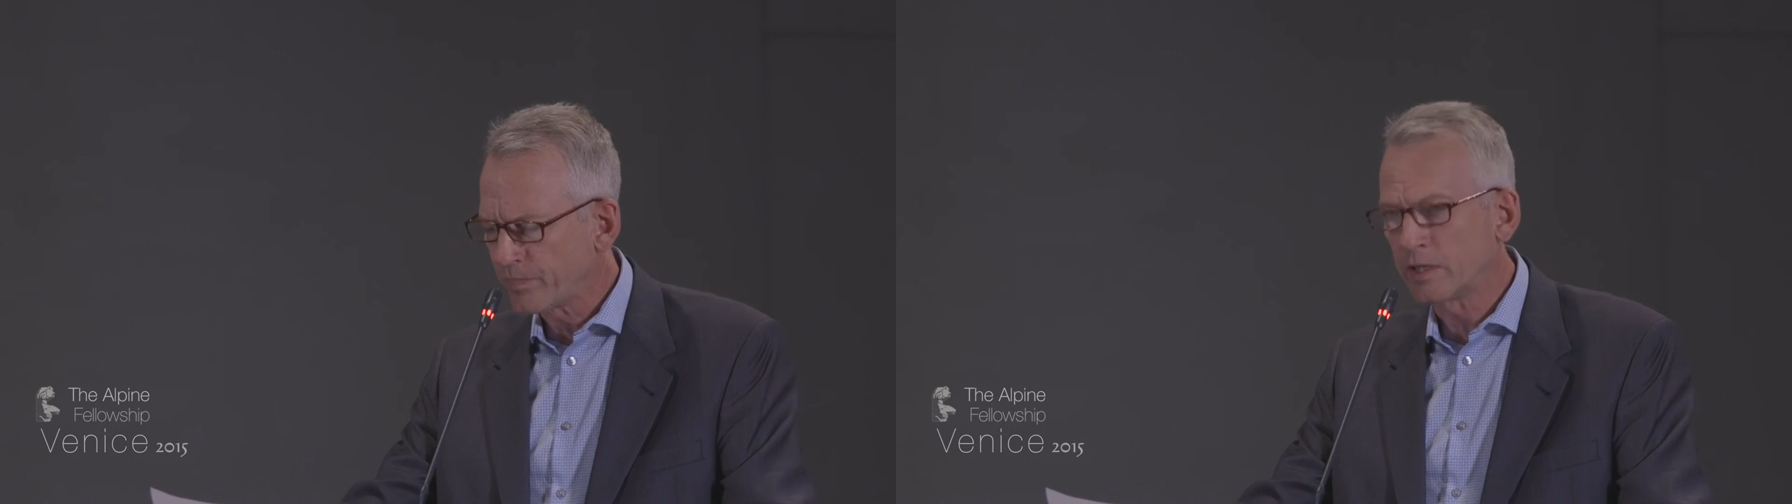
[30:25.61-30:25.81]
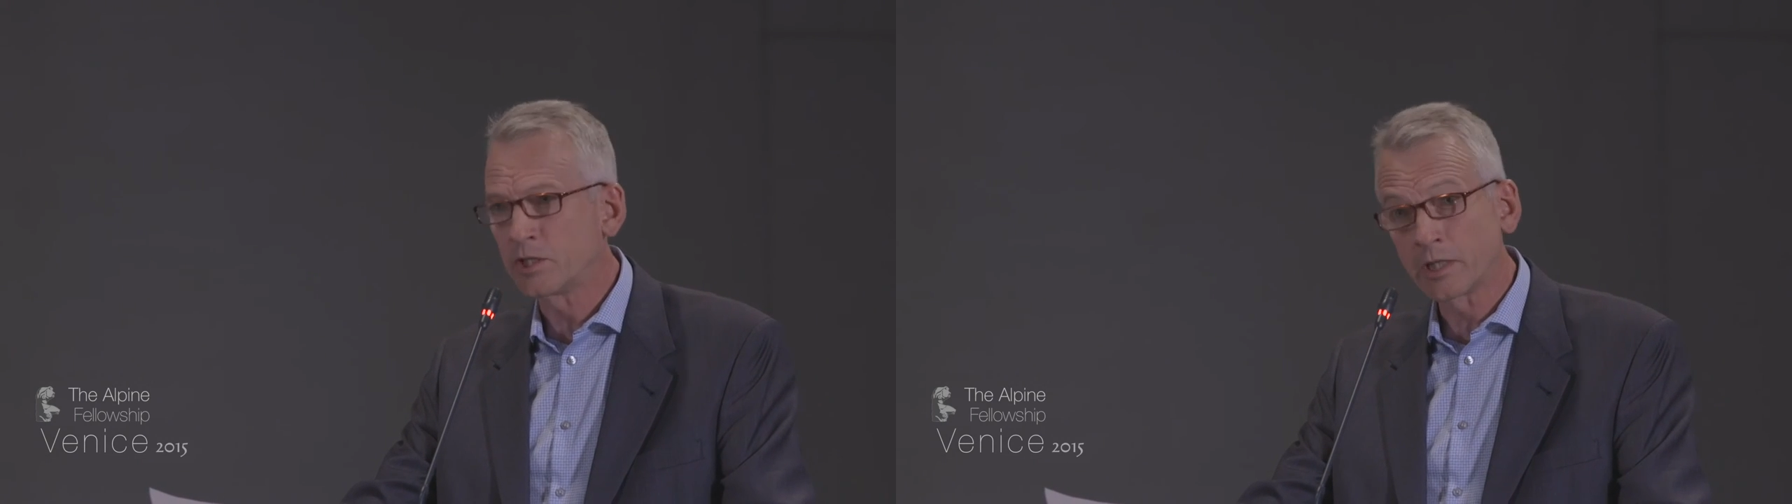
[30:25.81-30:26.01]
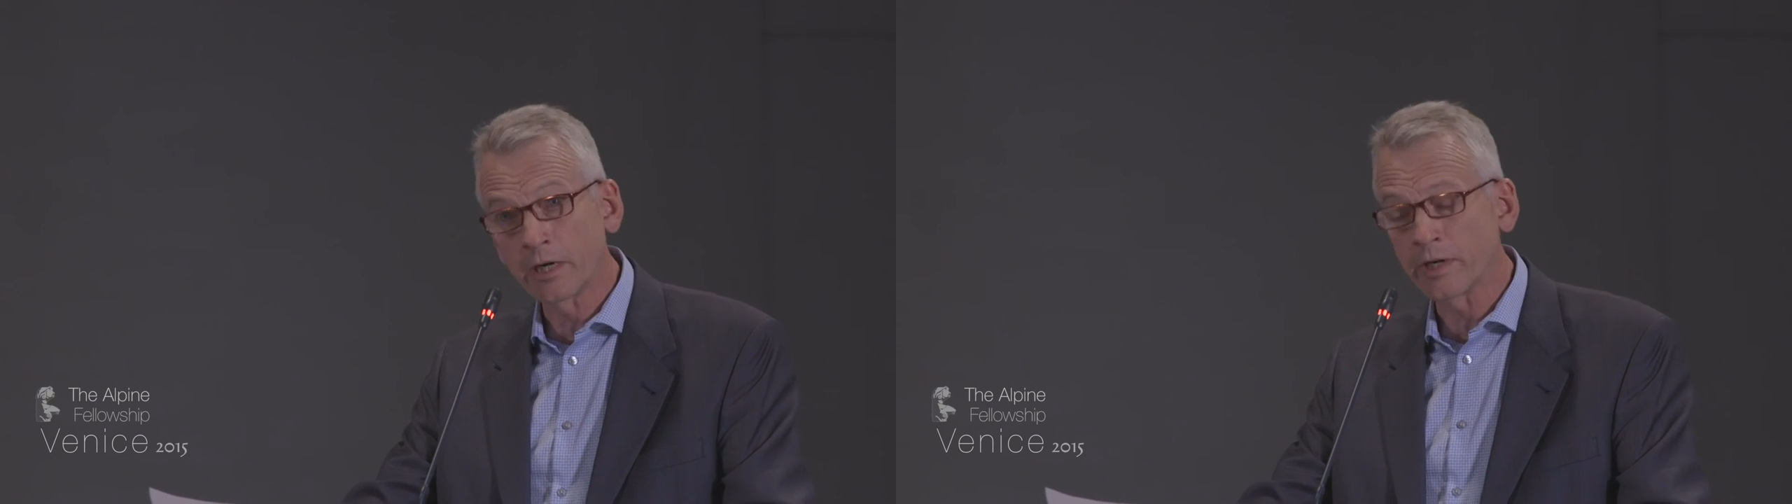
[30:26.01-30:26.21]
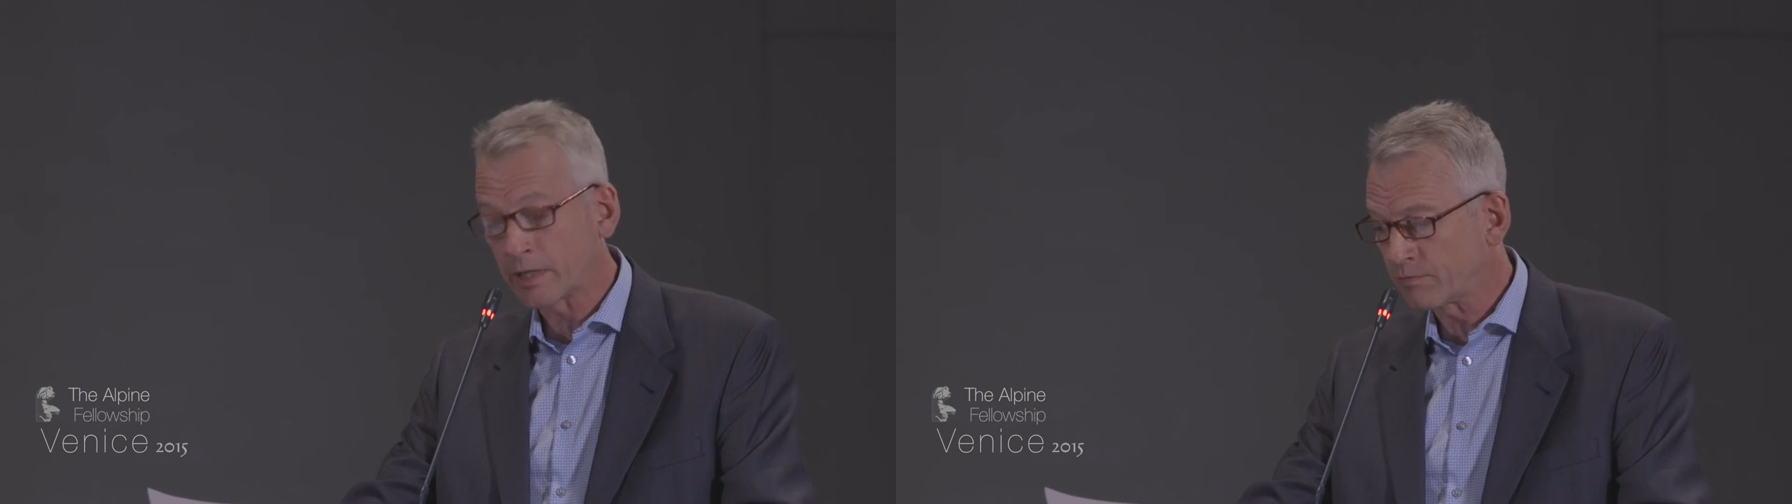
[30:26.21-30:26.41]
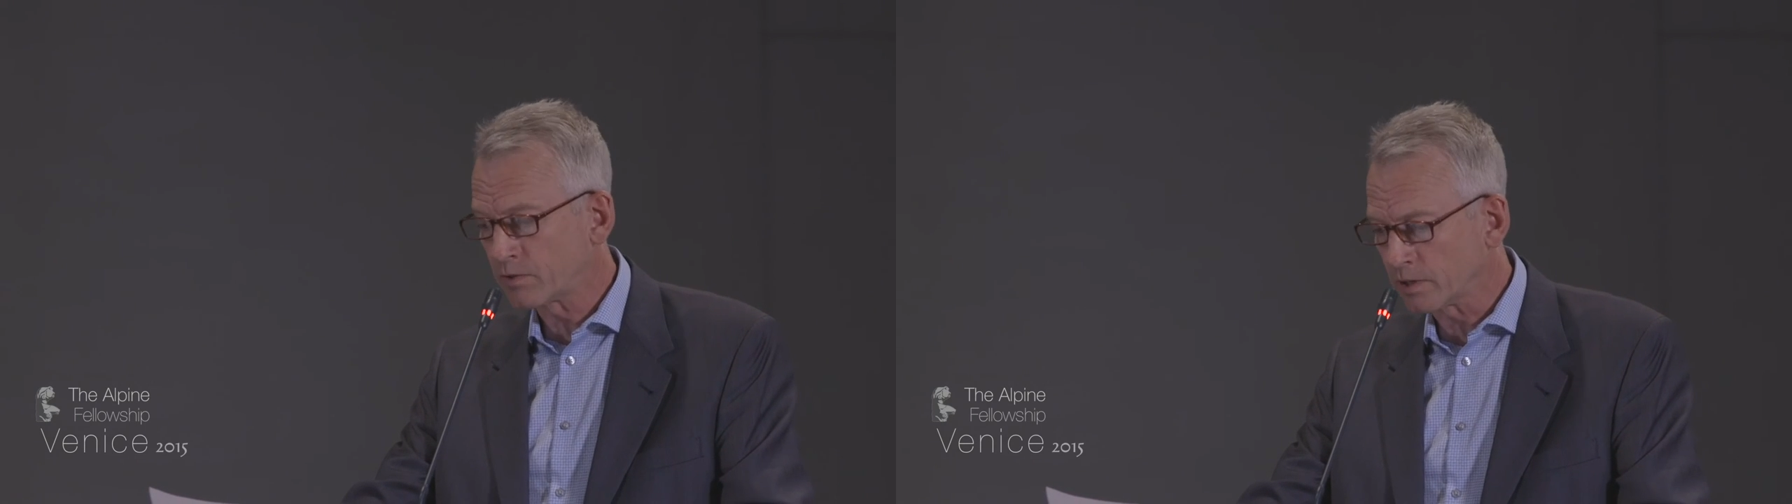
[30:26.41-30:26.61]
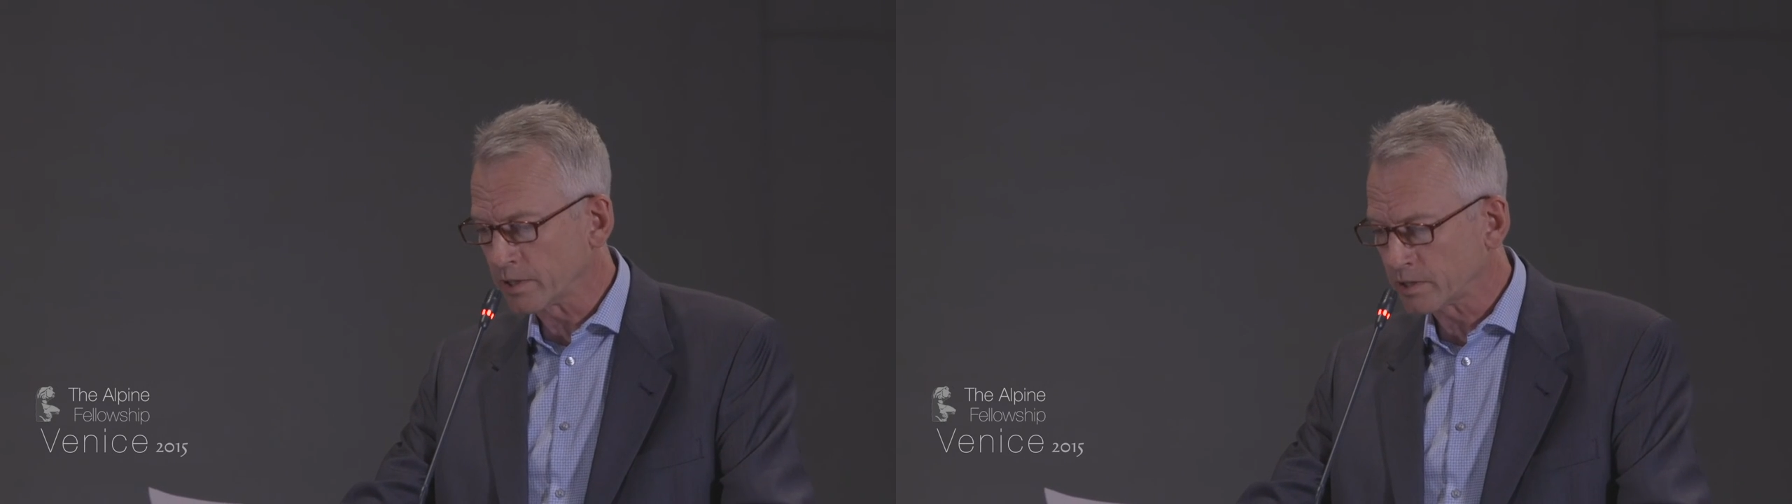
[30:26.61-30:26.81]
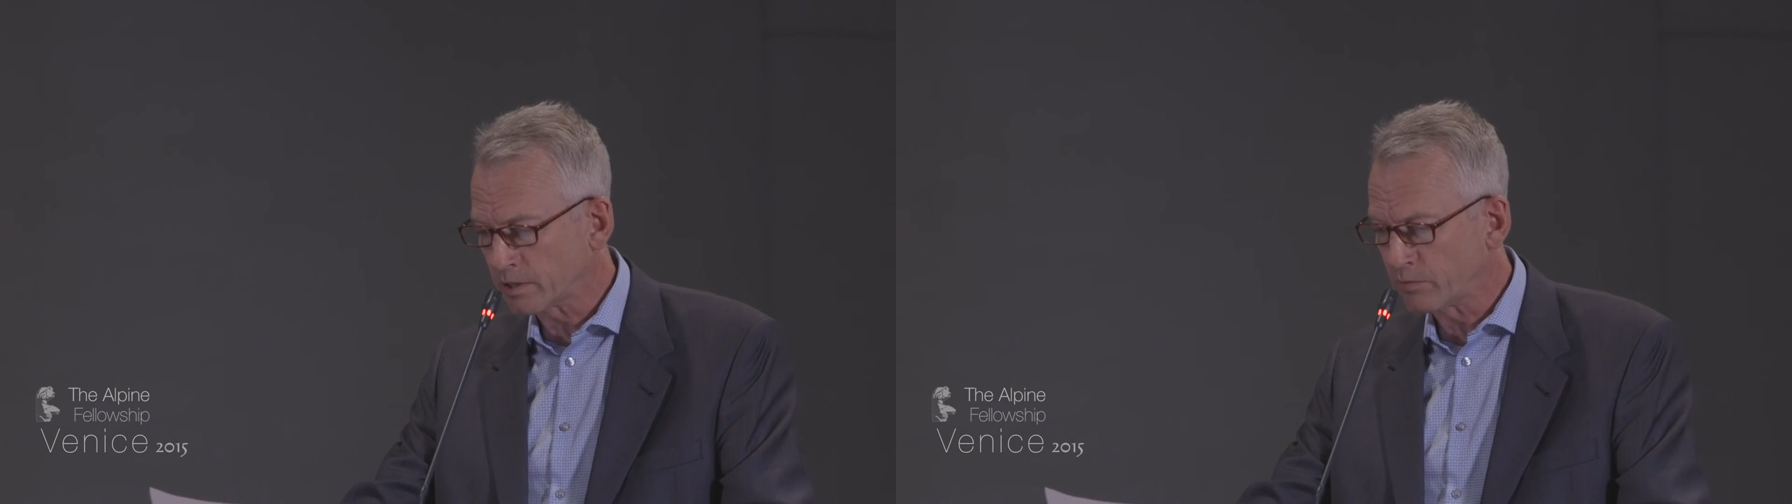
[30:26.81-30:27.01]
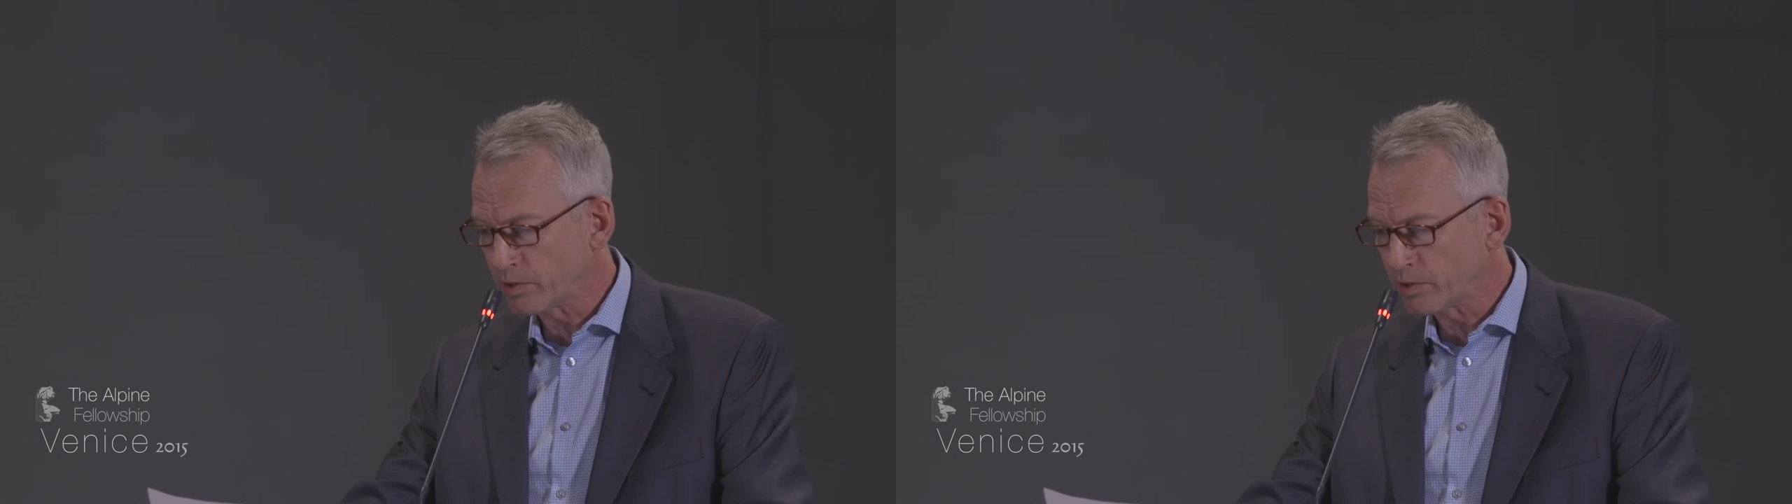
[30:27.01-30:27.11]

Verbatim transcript: and share it effortlessly